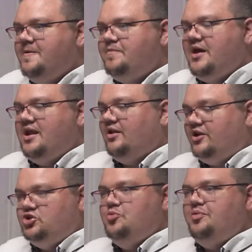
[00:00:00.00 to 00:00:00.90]
And then it
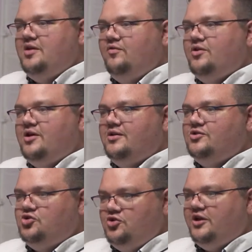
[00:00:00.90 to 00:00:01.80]
lets you preview it.
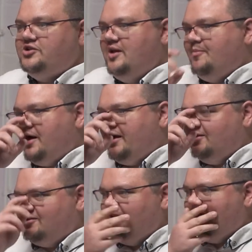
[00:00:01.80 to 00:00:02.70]
So you listen to it back
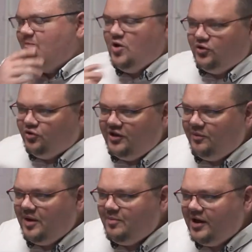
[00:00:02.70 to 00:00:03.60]
and say, "No, I don't like the
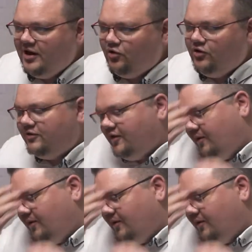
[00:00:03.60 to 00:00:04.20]
way my hair looked there."